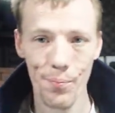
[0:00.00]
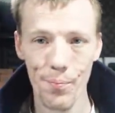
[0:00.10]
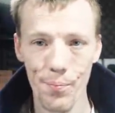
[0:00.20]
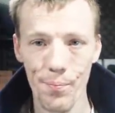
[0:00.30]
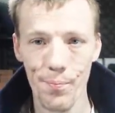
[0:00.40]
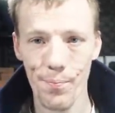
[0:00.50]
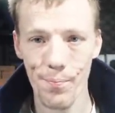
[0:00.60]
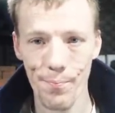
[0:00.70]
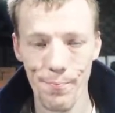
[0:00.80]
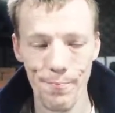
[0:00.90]

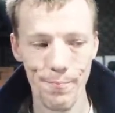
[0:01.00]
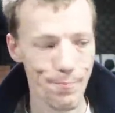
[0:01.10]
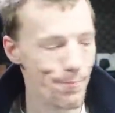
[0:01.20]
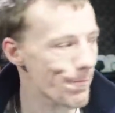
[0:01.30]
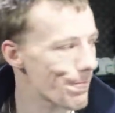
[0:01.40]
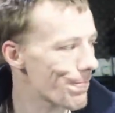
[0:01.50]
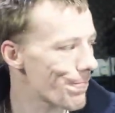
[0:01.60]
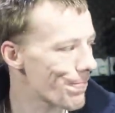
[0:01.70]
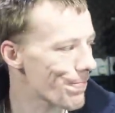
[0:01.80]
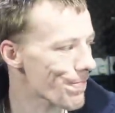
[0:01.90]

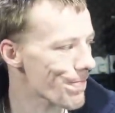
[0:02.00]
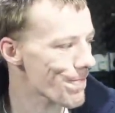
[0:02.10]
No one is speaking in this clip.